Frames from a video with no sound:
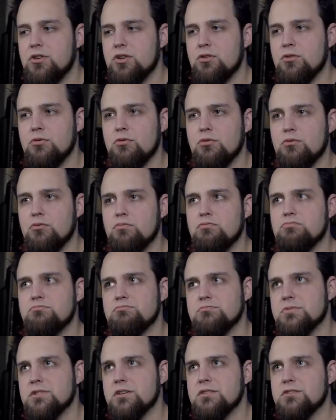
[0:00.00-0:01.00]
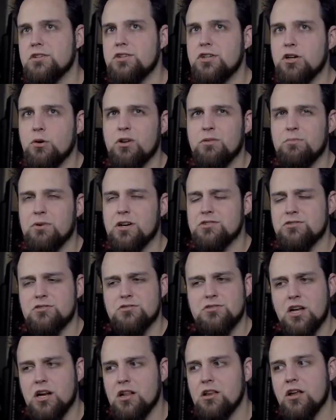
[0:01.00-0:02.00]
to, to deal with because
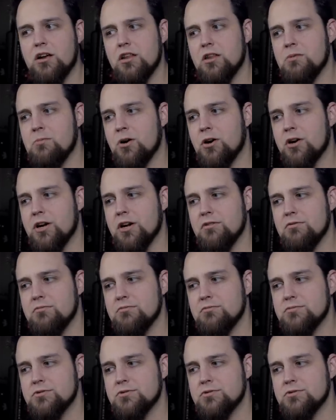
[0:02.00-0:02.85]
there's not a lot on the market.